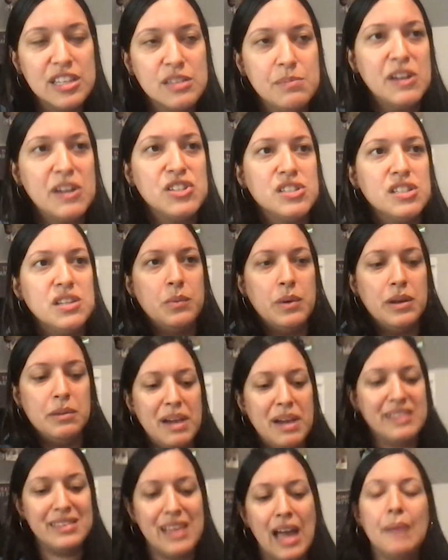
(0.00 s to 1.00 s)
especially when
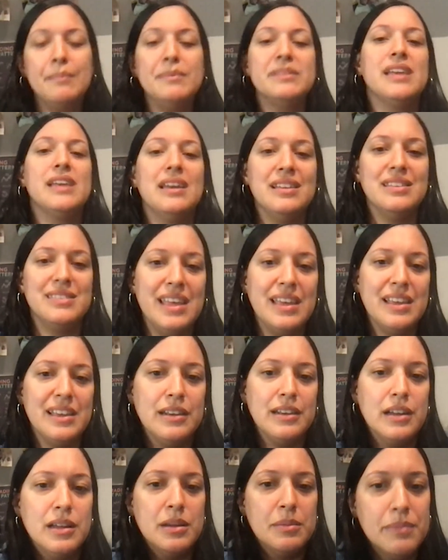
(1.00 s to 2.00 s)
my time is getting
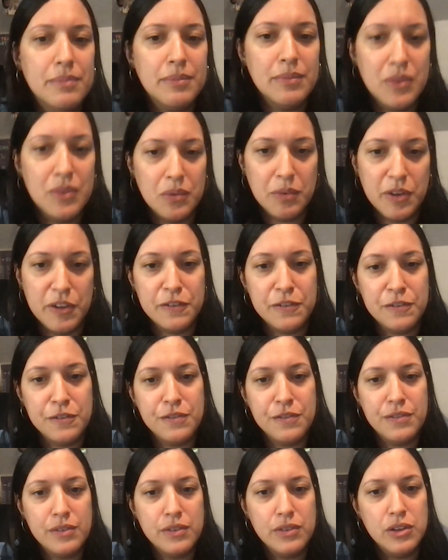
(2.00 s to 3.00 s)
taken up with,
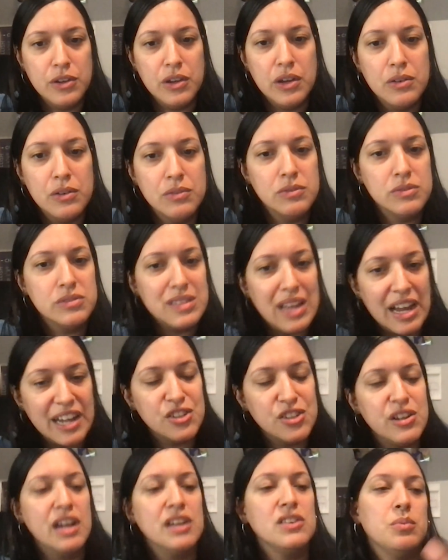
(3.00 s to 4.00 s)

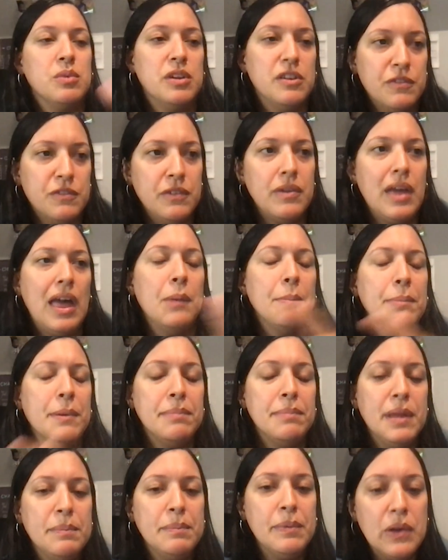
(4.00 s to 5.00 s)
sidetracked with
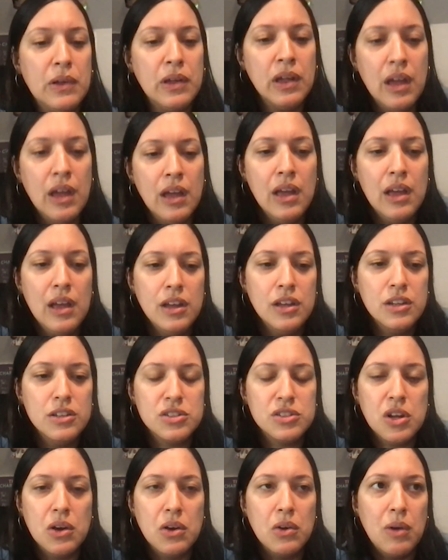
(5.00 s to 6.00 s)
helping people.
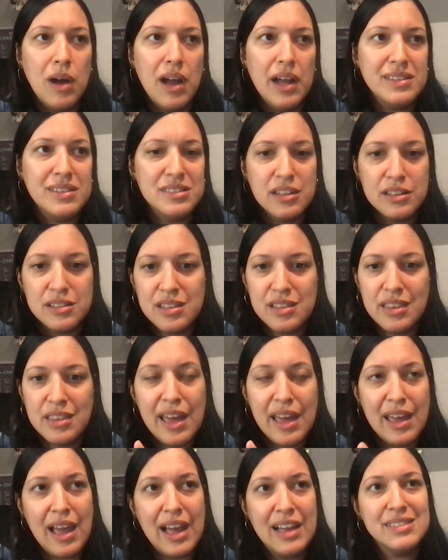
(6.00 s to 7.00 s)
So I stuck to
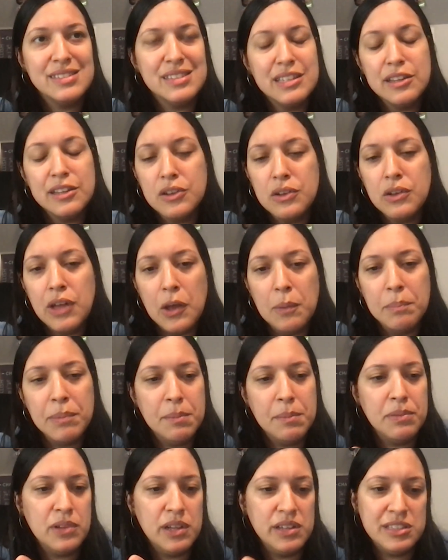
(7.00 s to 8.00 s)
that. I still help
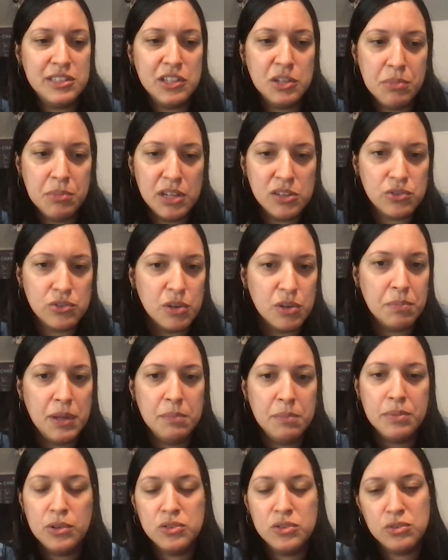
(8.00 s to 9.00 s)
people. I still mentor
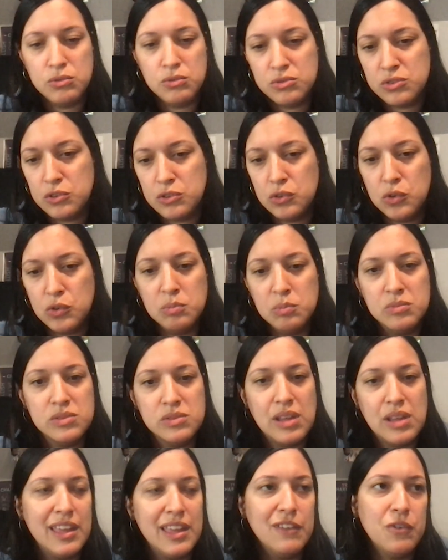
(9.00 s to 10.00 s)
people, do
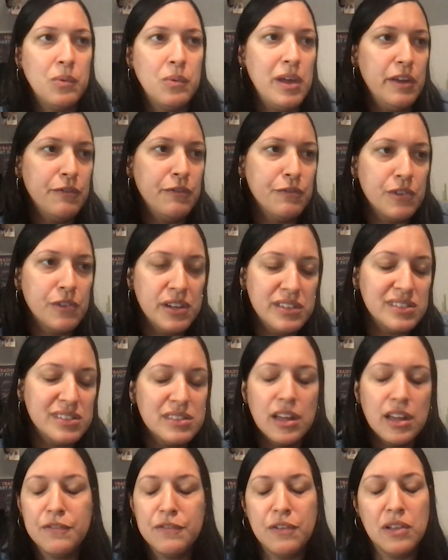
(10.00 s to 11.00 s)
Zooms. I give away free
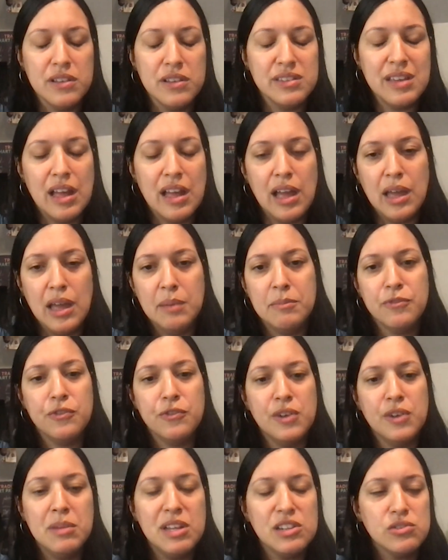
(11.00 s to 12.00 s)
stuff all the time,
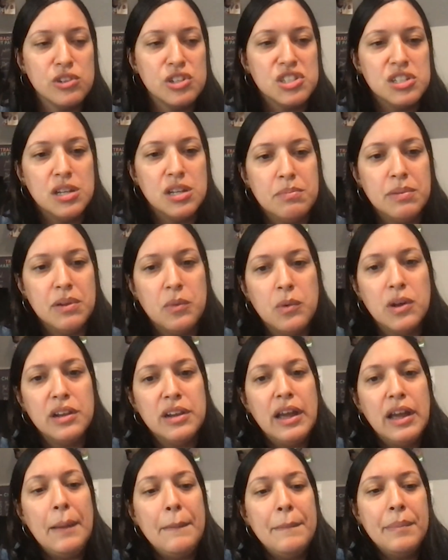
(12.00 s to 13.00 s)
free mentorship and
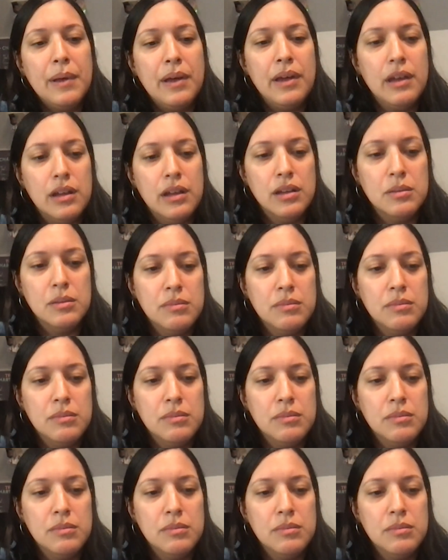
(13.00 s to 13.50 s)
whatnot. But